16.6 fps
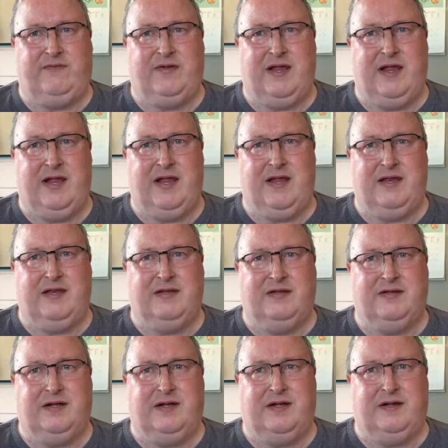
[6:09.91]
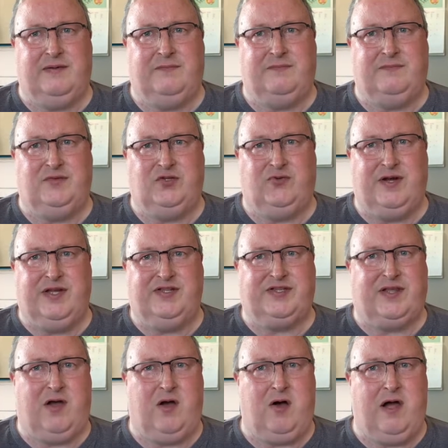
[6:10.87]
and joins
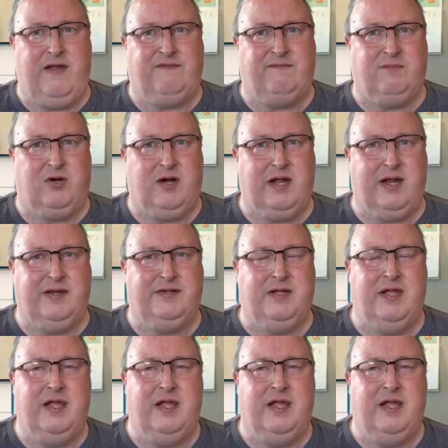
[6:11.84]
the hive mind.